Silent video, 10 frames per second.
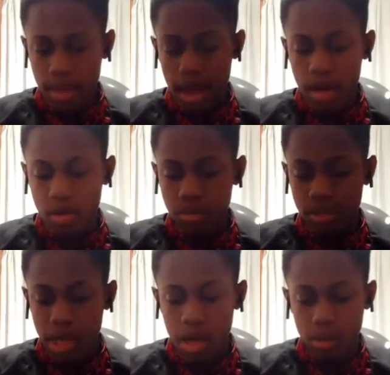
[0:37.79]
how could we
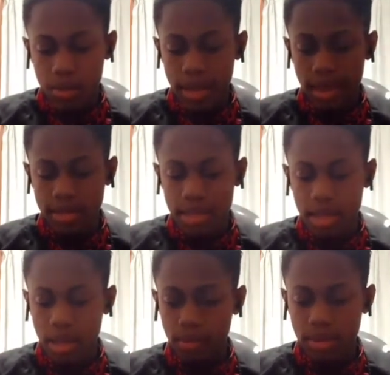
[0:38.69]
tell? We can't. It's
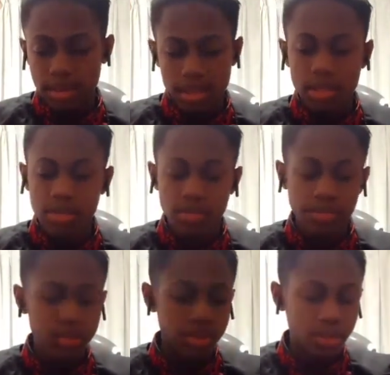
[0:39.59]
not like we can see into the
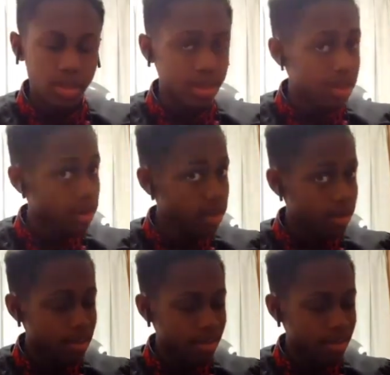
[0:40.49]
future or anything.